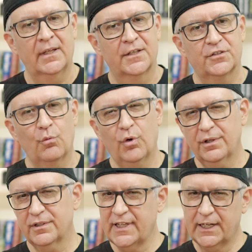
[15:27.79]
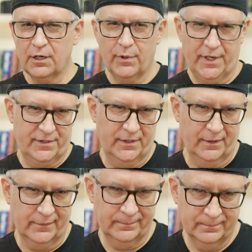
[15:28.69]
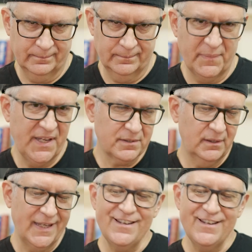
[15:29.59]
So what are the takeaways here? Basically,